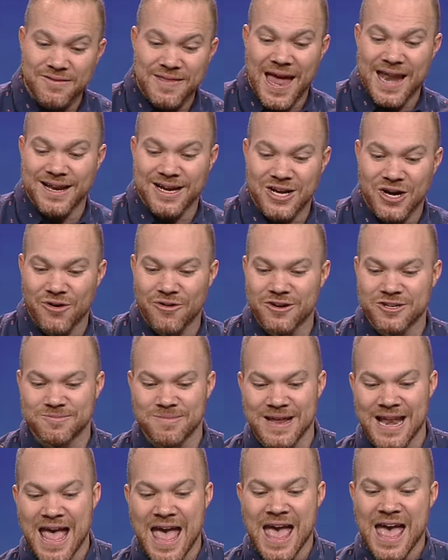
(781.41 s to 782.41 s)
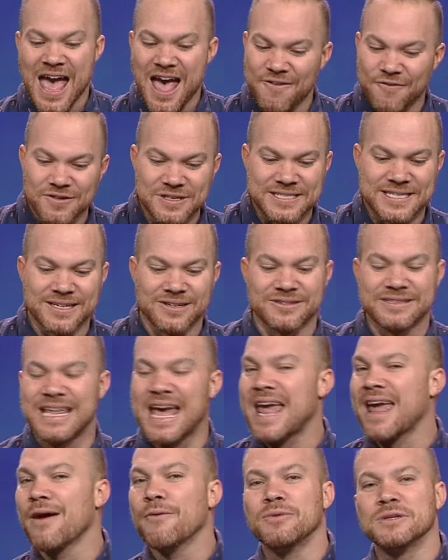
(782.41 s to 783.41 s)
that encouragement every single
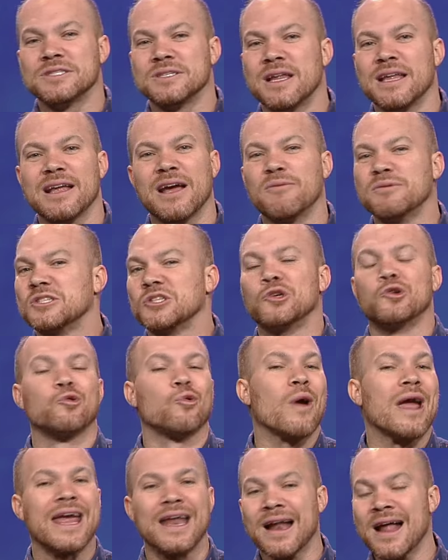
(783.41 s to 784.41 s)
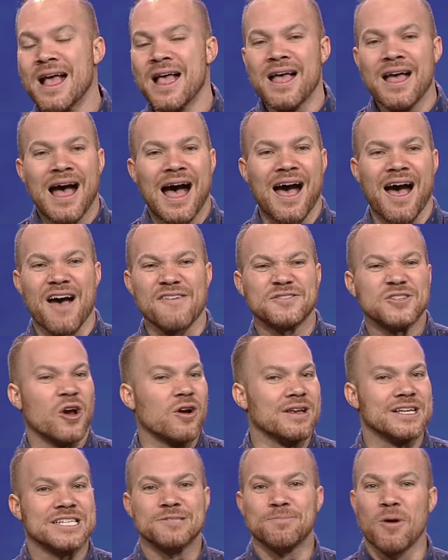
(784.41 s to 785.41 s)
day. It was great. I've
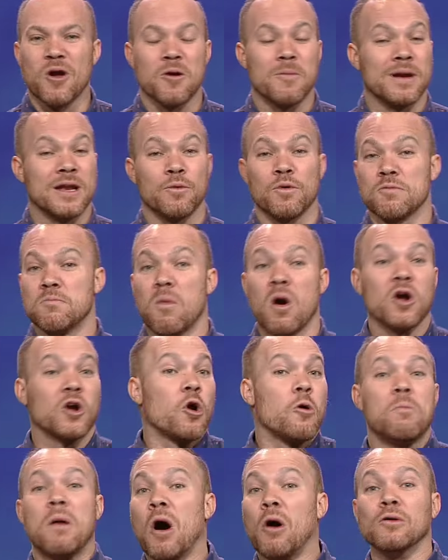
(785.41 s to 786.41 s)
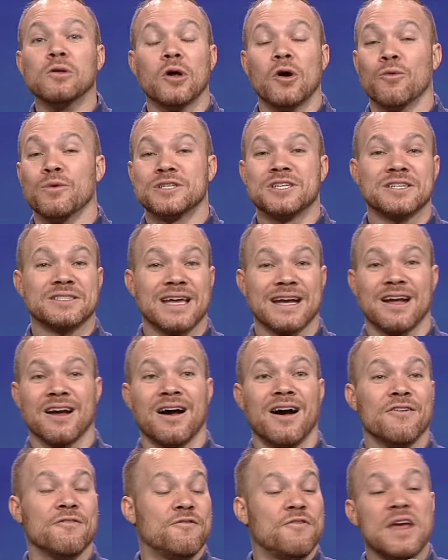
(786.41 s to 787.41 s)
started experimenting with Marco Polo, which is like
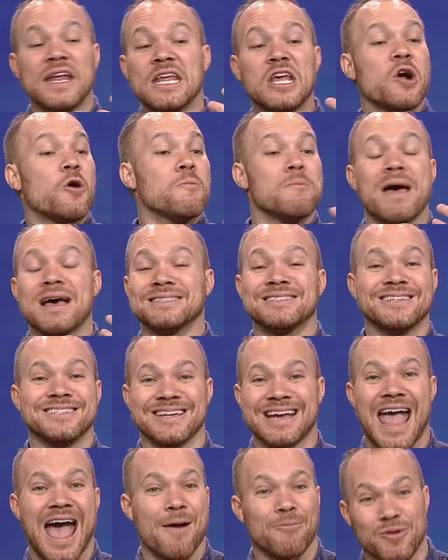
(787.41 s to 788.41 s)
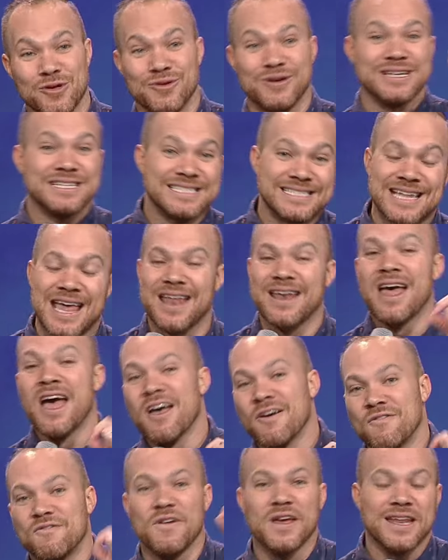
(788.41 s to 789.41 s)
a video messaging app where you can send
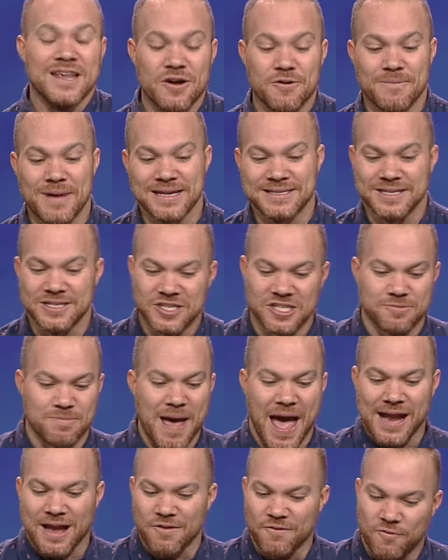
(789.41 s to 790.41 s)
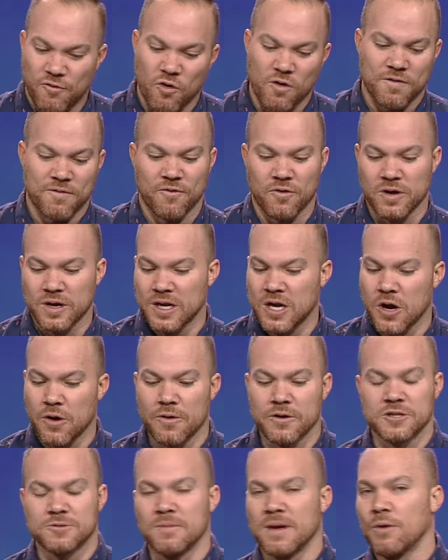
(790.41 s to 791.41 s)
video messages back and forth for
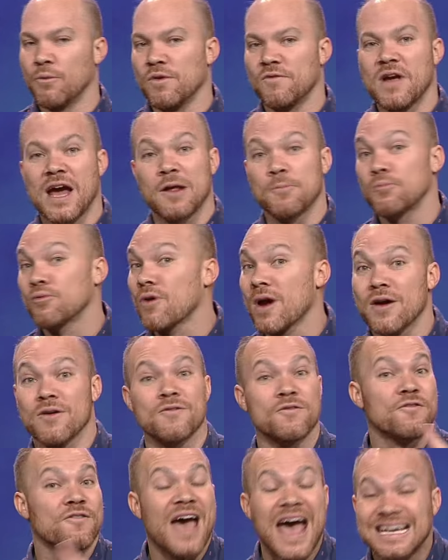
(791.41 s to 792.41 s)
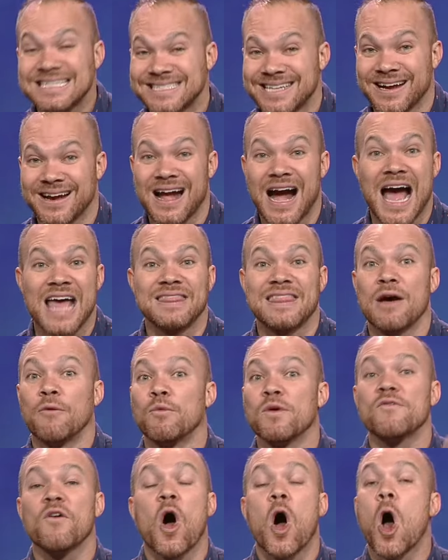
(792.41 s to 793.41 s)
encouragement. We've got a prayer and fasting guide that
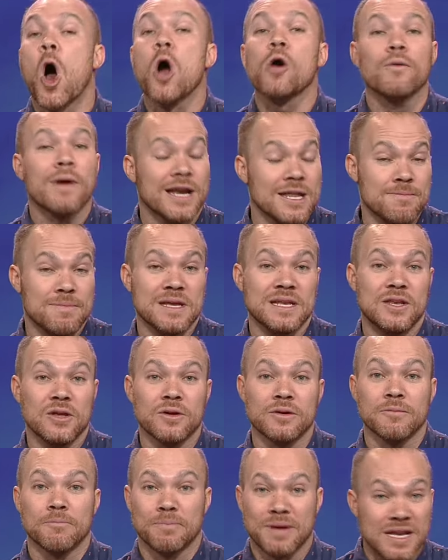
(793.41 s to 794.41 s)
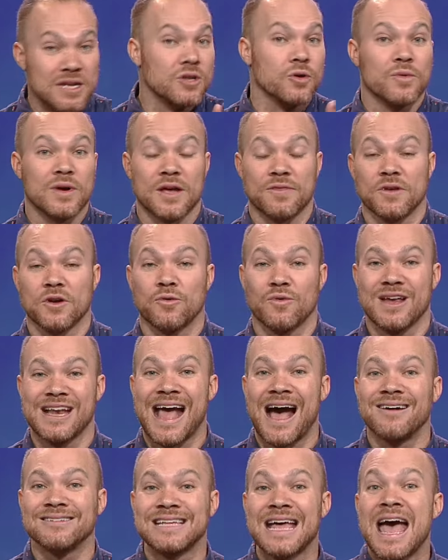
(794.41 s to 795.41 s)
we've already been doing at the
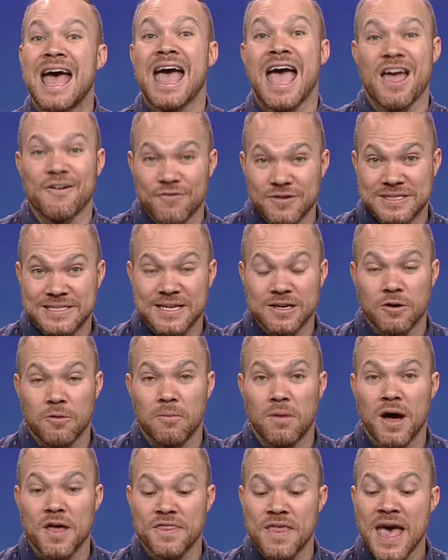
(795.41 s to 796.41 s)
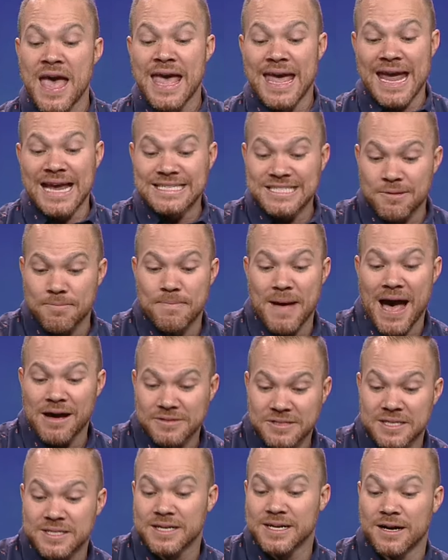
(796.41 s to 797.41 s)
Greenhouse every single month. It's
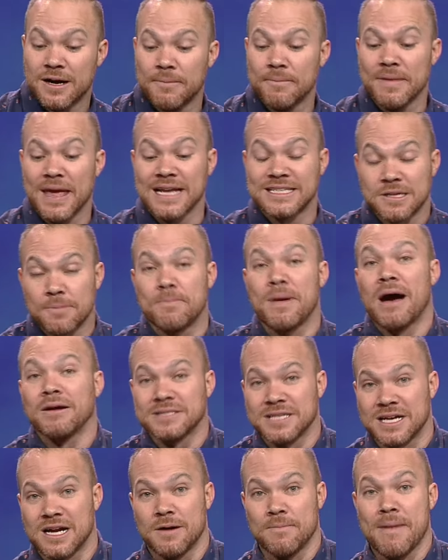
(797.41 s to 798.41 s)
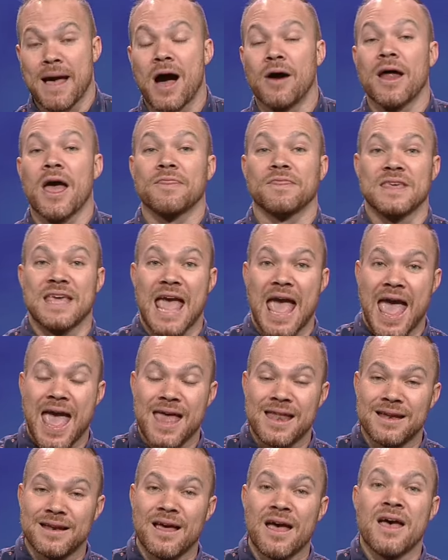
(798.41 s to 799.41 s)
about to come out at the
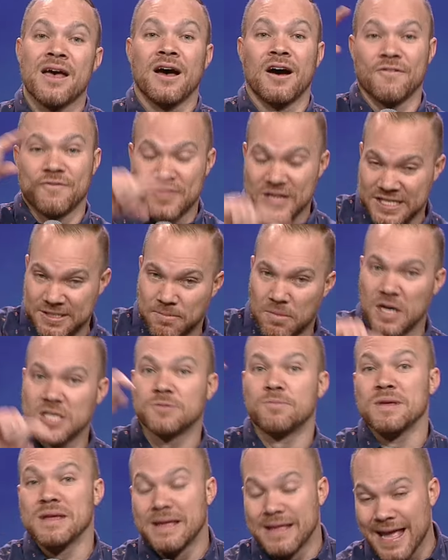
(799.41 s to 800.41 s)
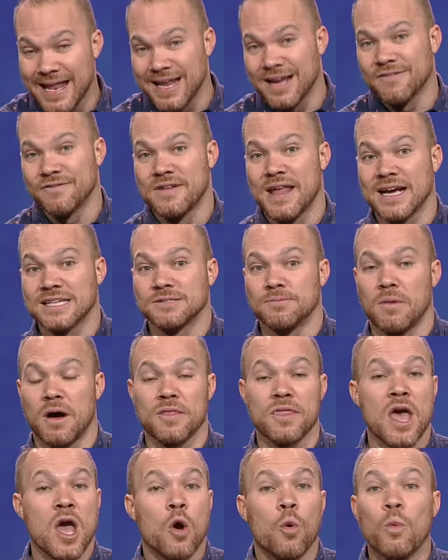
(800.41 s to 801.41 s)
end of this month, beginning of next
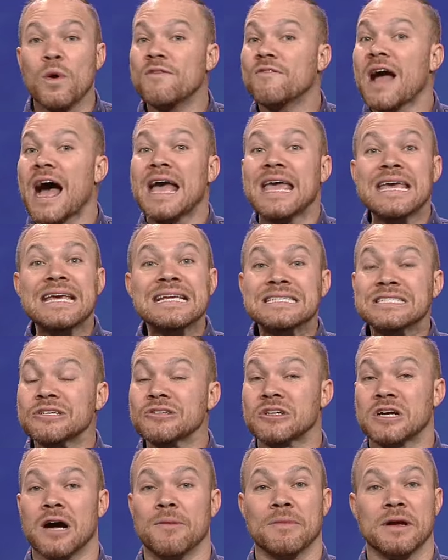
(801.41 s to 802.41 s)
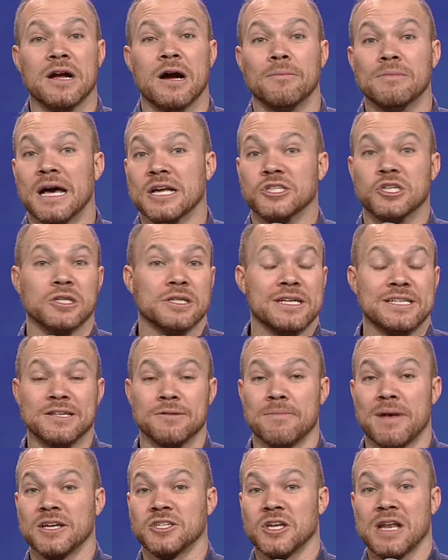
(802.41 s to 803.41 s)
month. We've got Easter coming up, like
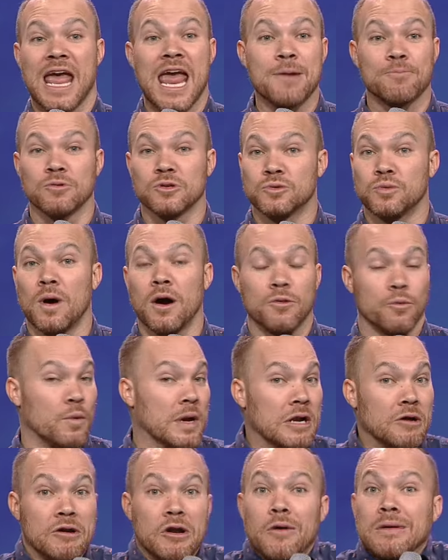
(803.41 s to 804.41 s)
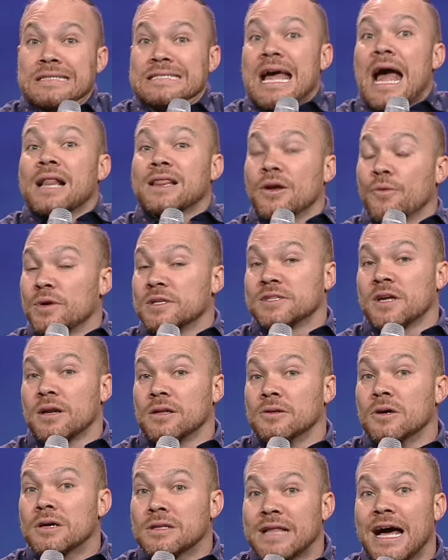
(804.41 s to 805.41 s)
Jaleesa mentioned, April 12th. We don't know exactly what it's going
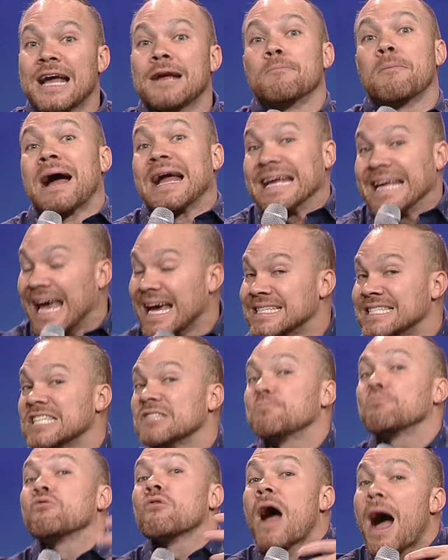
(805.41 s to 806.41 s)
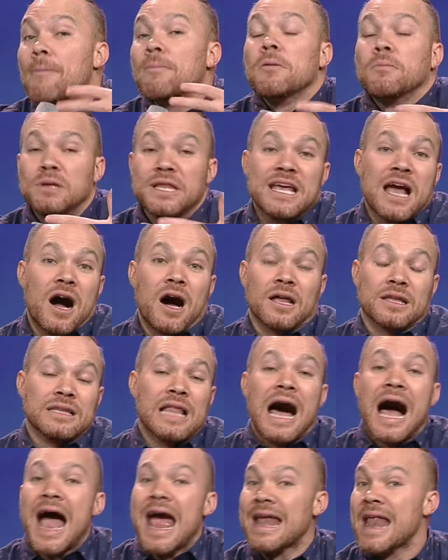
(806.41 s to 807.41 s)
to look like. My guess is probably
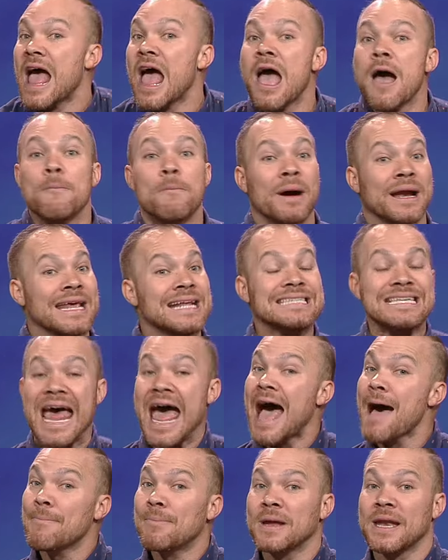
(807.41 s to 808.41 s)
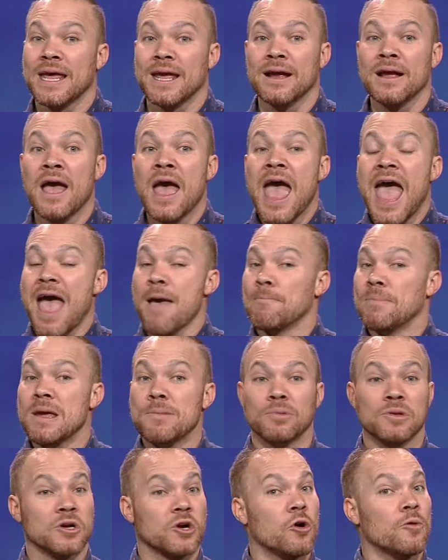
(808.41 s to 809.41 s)
online, but it's happening and
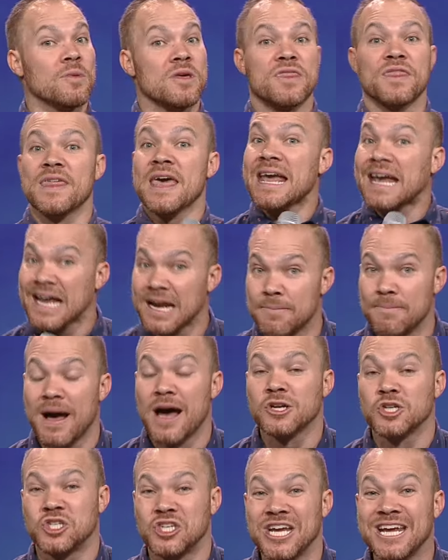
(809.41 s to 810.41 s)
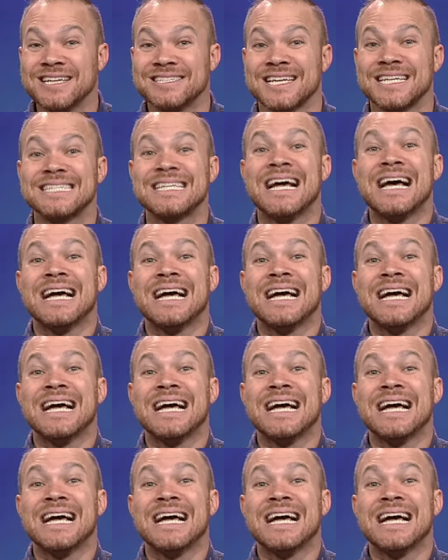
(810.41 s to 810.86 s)
people are going to be thinking about Jesus.